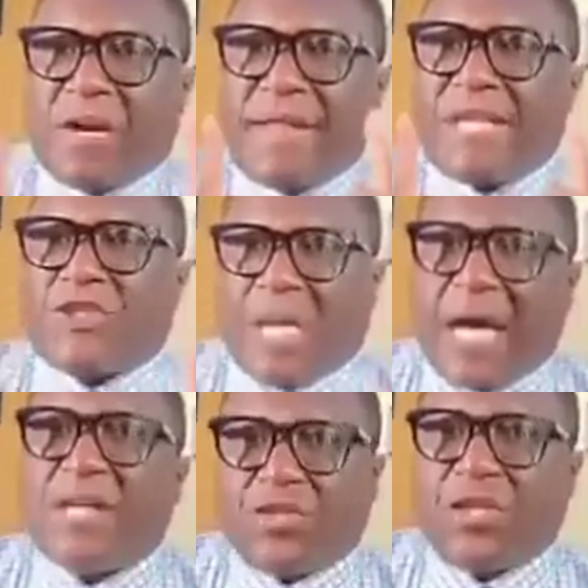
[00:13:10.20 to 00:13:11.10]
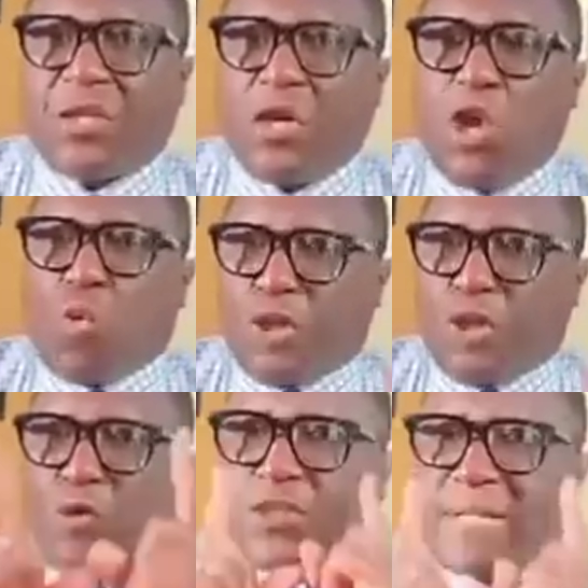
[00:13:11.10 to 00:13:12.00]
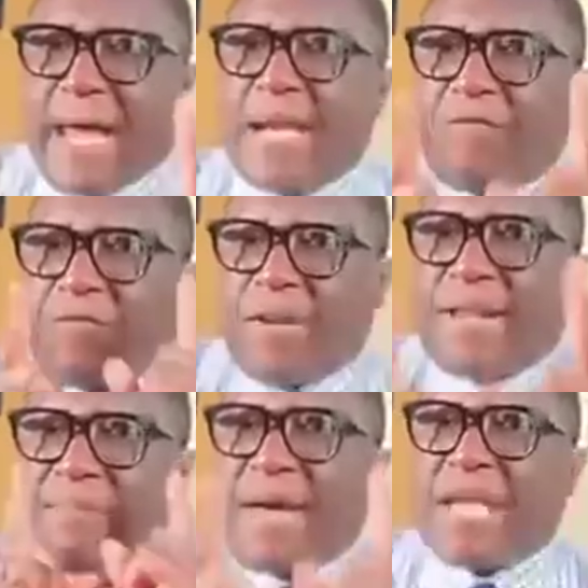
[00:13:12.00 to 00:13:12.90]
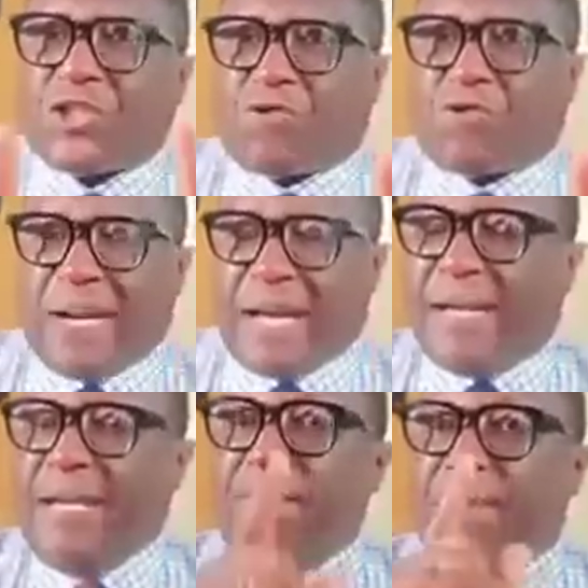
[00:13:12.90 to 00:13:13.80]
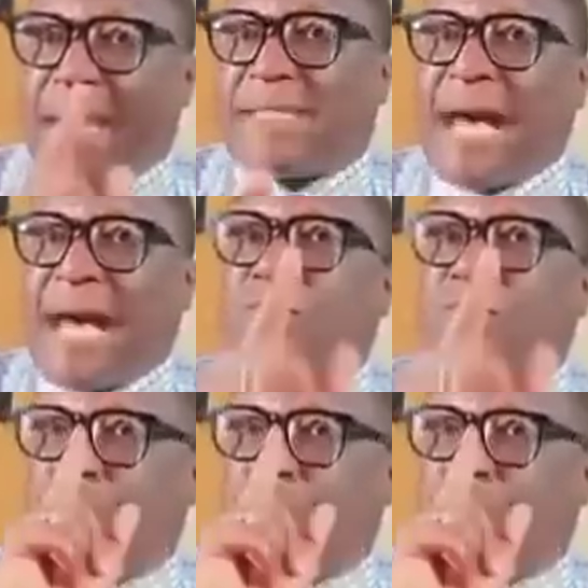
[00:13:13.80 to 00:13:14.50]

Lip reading: of that judge, when you stand in front of that magistrate and he metes out